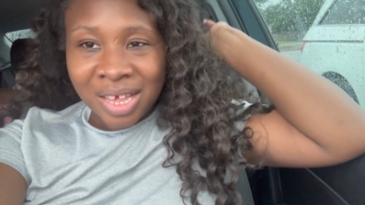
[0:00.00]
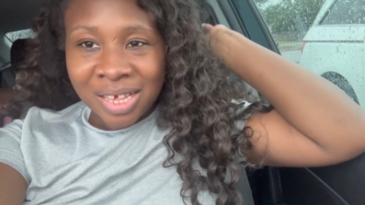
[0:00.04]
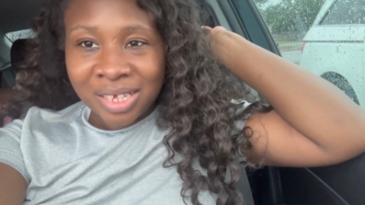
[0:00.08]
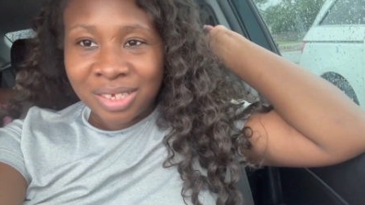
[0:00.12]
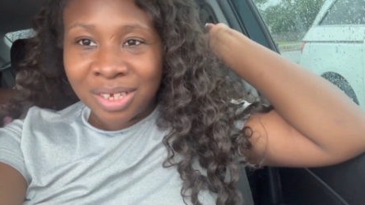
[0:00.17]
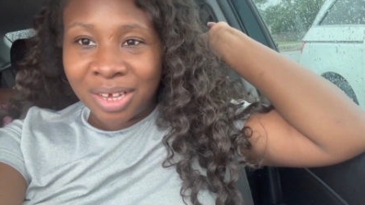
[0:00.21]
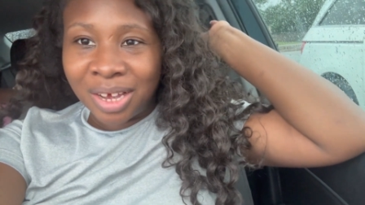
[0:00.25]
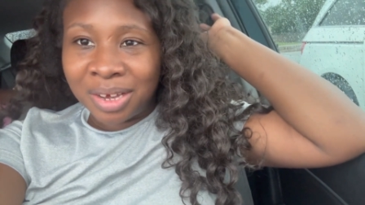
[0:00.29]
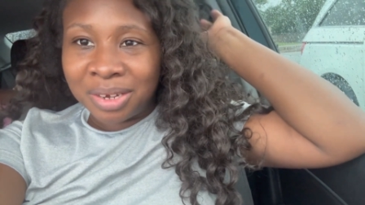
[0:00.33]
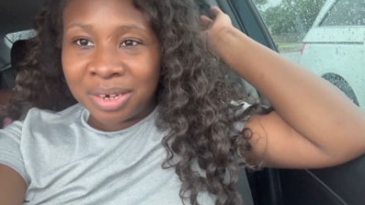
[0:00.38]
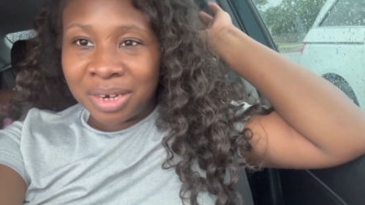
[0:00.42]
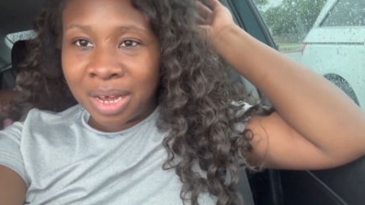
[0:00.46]

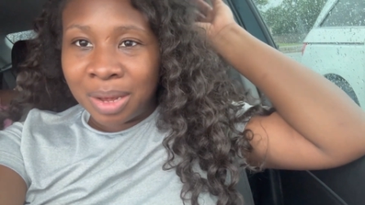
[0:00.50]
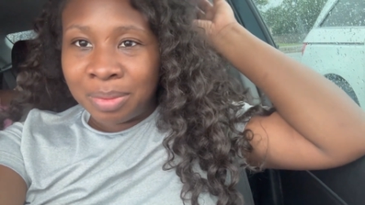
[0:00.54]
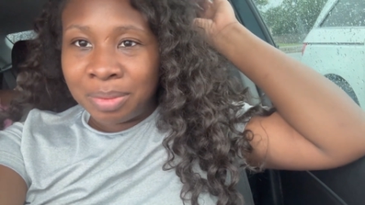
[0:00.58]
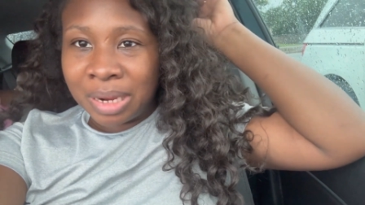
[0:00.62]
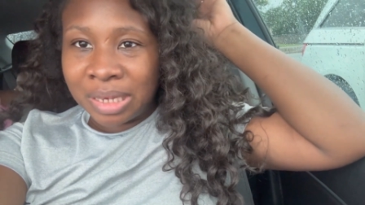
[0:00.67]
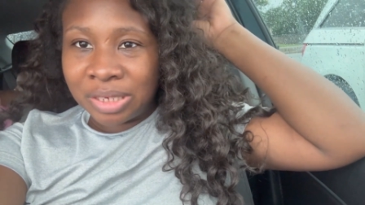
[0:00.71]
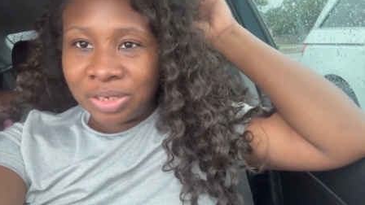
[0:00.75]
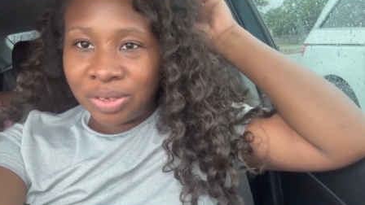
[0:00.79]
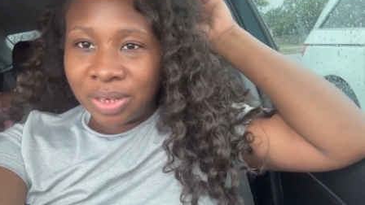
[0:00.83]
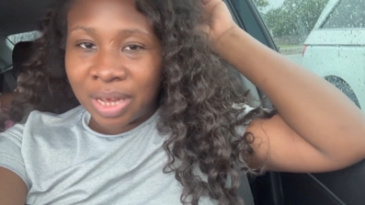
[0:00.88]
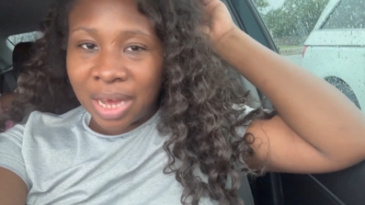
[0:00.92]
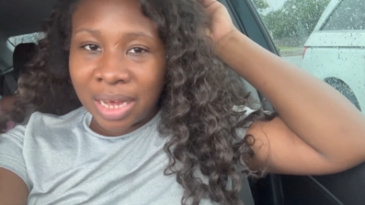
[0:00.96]
So I'll
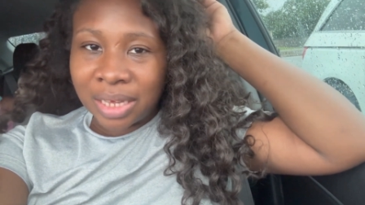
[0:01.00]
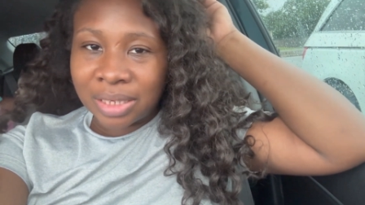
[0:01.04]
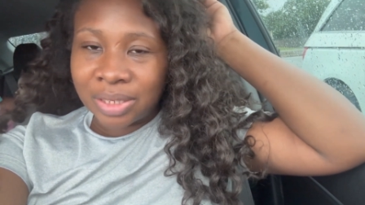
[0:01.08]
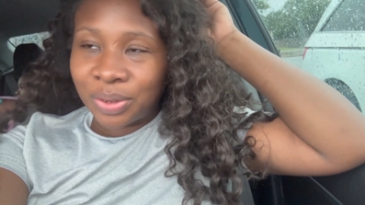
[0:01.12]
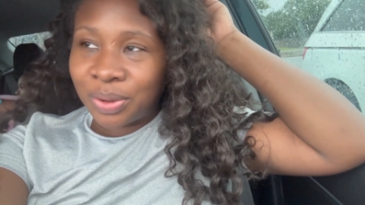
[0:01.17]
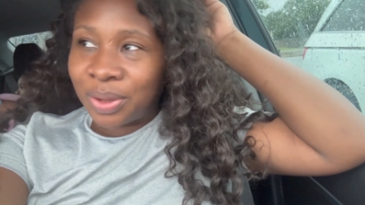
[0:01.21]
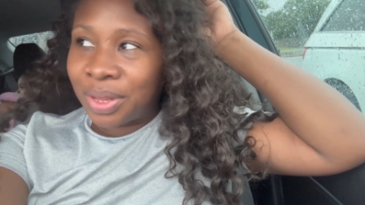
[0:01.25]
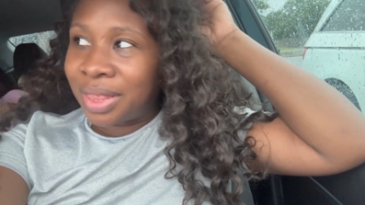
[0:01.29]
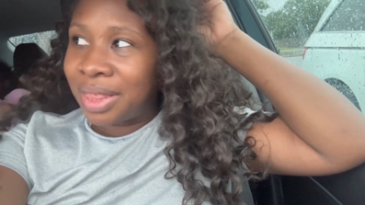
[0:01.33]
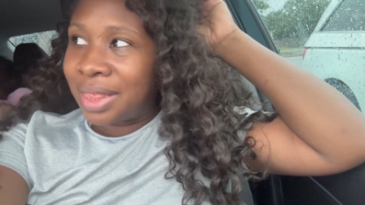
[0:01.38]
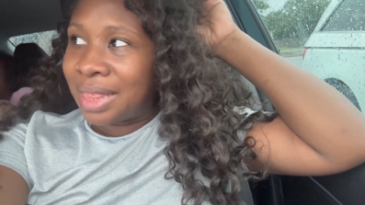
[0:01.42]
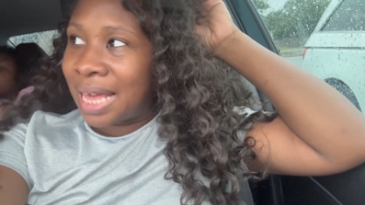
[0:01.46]
update you guys
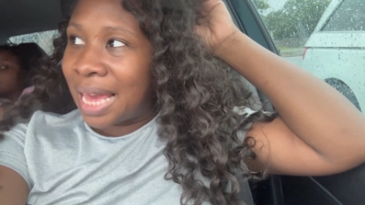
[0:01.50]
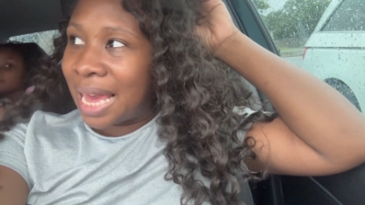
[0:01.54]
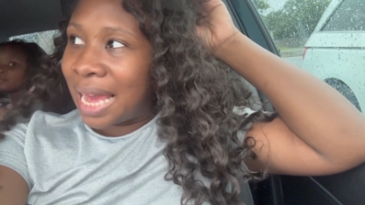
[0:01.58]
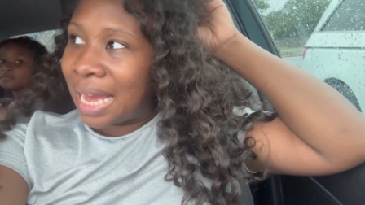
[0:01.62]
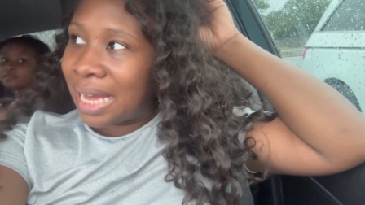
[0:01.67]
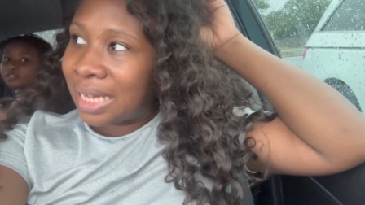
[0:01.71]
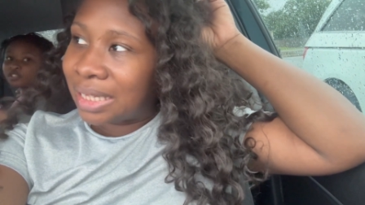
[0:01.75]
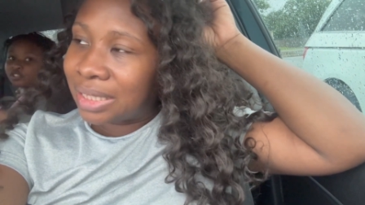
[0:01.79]
on that